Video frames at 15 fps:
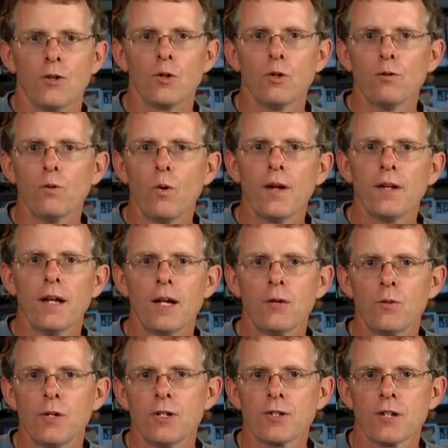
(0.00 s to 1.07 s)
To avoid a
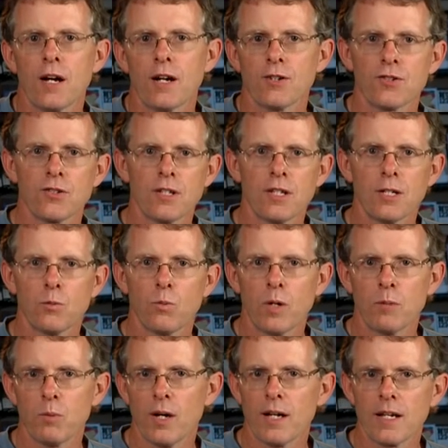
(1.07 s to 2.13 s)
rear tire skid
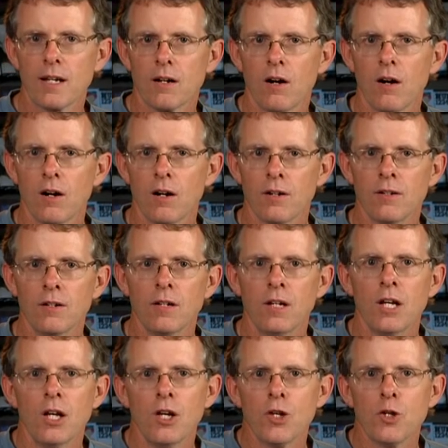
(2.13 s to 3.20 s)
when braking hard,
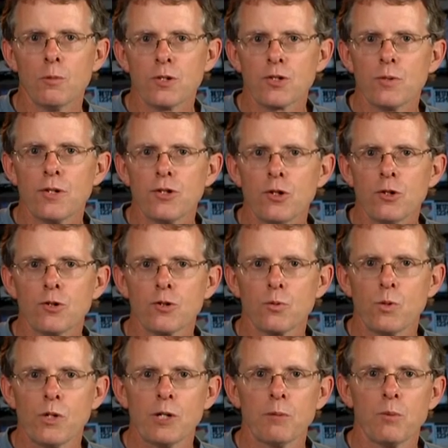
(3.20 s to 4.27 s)
you must reduce
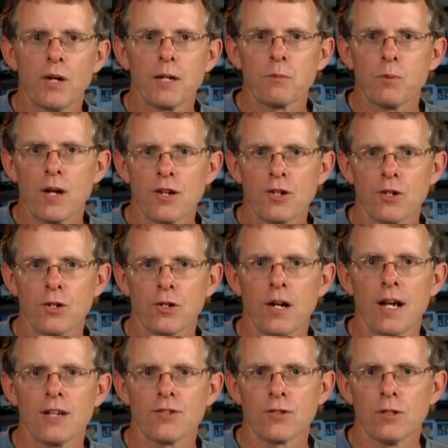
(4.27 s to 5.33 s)
rear brake
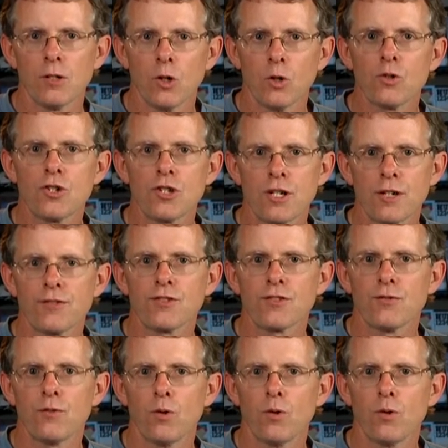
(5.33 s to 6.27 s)
pressure as the load shifts